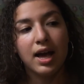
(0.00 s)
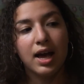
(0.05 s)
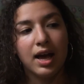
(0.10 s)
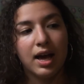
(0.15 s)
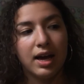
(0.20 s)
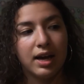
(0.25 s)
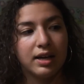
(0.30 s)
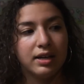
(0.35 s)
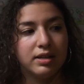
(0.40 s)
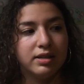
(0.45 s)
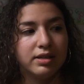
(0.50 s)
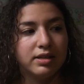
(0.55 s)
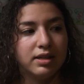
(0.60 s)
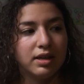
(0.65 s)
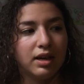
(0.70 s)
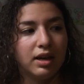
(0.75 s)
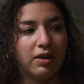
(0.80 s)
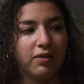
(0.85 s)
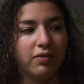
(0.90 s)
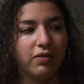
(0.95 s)
and
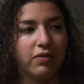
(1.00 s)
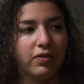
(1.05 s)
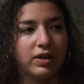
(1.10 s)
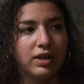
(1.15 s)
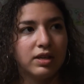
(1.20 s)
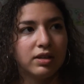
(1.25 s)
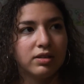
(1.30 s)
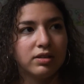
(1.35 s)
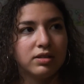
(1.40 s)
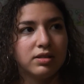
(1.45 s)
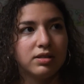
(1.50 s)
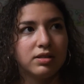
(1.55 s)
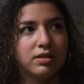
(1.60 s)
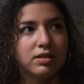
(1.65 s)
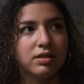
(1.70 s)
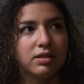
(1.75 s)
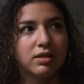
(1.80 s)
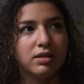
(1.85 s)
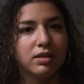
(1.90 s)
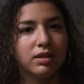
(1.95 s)
it feels
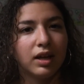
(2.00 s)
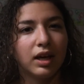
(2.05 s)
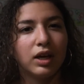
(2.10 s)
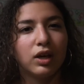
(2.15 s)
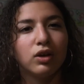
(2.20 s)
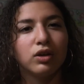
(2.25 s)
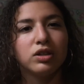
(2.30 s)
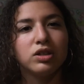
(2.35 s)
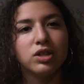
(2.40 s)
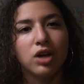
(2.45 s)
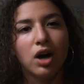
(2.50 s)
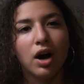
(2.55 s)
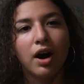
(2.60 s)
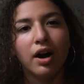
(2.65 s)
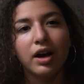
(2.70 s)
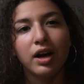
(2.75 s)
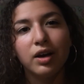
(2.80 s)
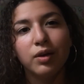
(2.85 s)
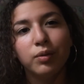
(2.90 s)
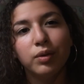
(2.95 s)
like you're
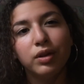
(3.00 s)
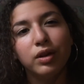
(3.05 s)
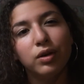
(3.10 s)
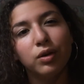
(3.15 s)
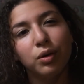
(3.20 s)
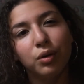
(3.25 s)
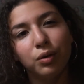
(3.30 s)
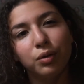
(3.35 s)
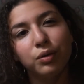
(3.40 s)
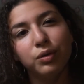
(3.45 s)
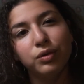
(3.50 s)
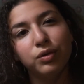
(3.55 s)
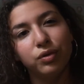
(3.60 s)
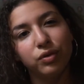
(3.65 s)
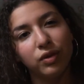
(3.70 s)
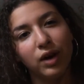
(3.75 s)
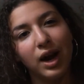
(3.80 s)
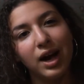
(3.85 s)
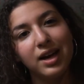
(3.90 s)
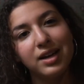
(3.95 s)
talking with an old
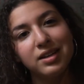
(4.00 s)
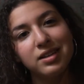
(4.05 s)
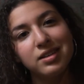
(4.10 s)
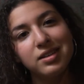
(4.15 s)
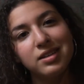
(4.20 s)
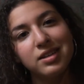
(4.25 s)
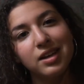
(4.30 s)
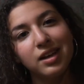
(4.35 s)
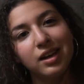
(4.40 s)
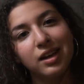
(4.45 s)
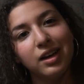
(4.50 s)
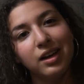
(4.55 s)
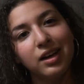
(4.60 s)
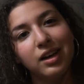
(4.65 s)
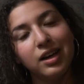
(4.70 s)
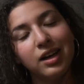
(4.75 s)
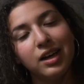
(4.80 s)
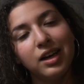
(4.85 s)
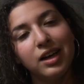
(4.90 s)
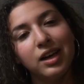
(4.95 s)
friend,
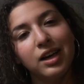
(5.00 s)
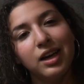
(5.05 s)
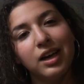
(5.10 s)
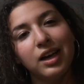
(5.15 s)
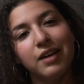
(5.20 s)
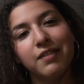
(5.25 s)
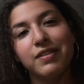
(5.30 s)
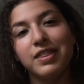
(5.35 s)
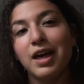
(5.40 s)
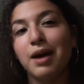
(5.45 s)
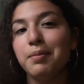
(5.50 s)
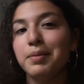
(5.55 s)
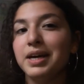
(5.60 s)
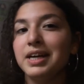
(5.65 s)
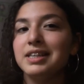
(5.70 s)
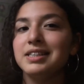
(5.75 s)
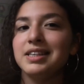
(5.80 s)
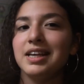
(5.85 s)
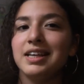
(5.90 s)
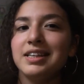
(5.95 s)
if that
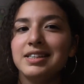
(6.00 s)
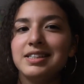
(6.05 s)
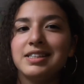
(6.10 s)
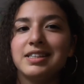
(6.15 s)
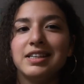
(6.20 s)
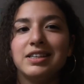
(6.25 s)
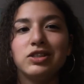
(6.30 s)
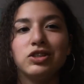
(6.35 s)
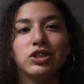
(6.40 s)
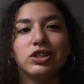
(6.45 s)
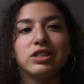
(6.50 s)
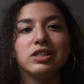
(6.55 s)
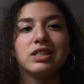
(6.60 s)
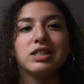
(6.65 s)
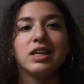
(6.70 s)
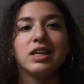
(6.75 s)
makes sense. It's